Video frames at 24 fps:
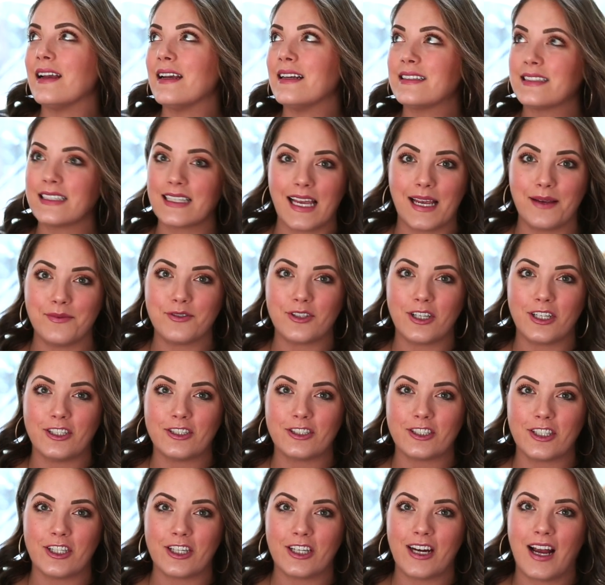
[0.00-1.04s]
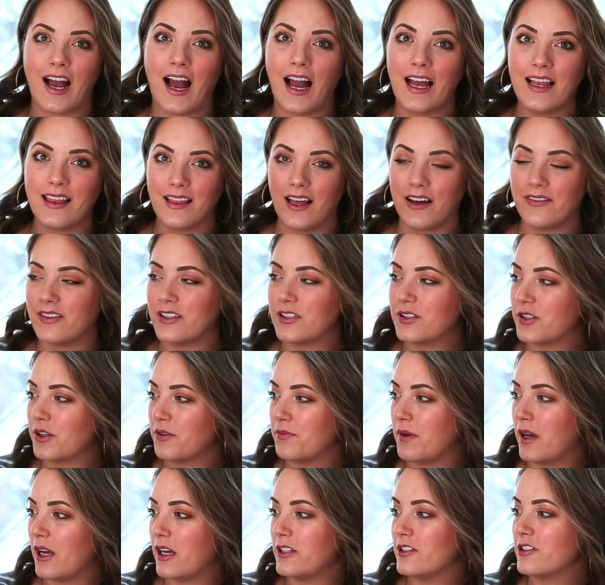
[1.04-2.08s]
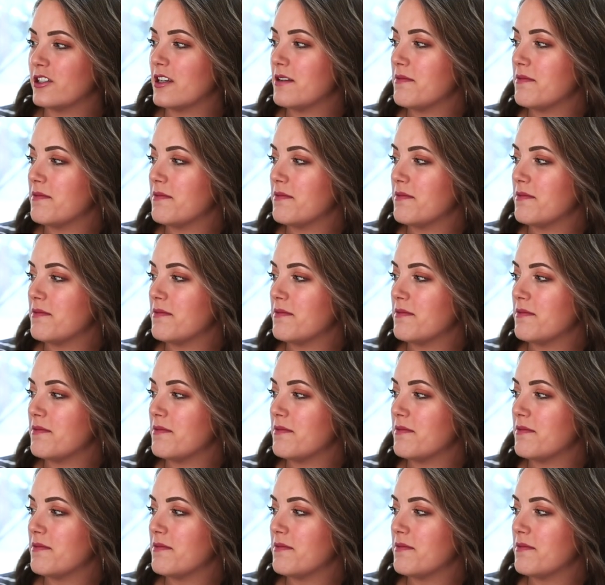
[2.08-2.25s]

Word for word: It's a game changer. I love it so much.